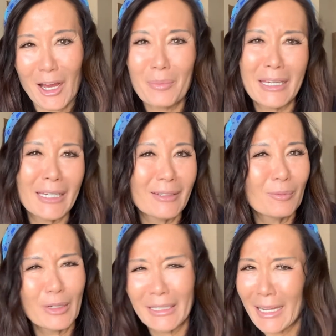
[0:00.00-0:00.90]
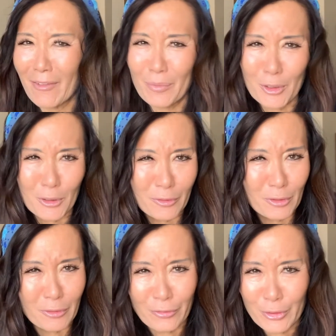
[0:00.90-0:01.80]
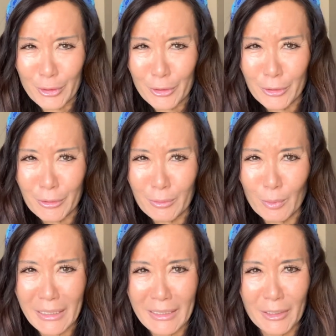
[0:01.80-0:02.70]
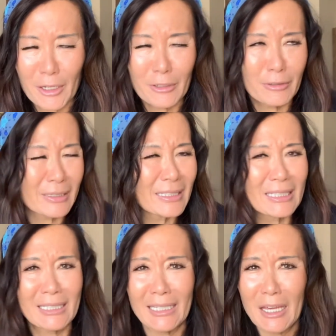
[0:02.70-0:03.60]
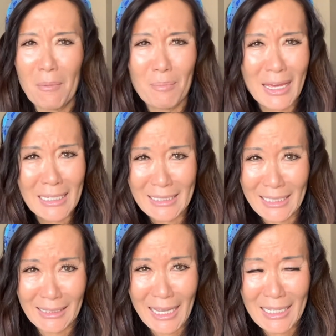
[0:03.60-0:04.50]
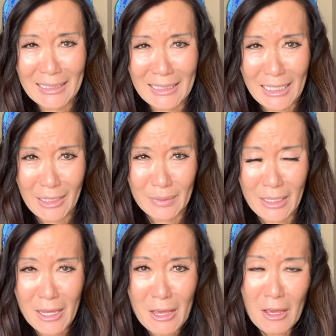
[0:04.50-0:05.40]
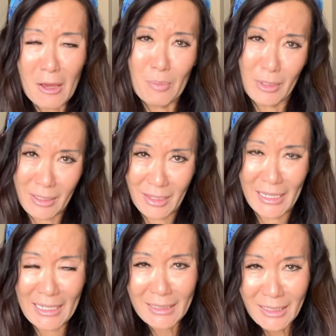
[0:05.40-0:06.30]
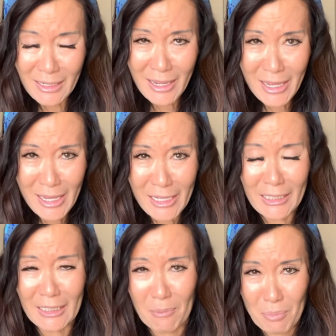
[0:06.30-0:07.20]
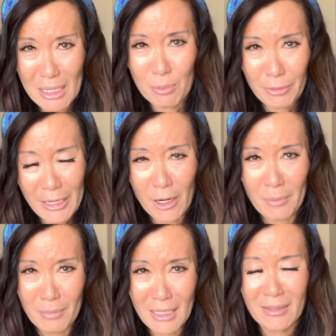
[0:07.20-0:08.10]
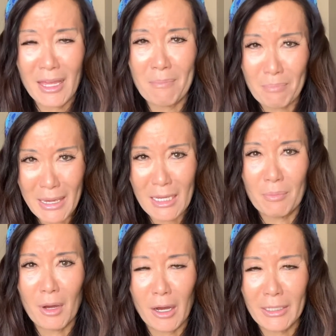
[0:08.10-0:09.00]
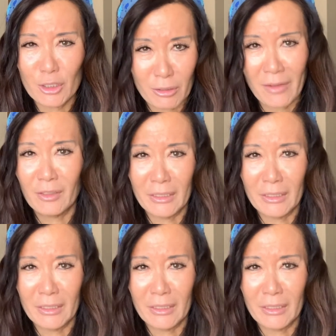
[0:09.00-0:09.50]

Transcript: I mean, we can have beautiful food, we can go and see amazing landscapes, but at the end of the day, it's the people that I meet that make my travel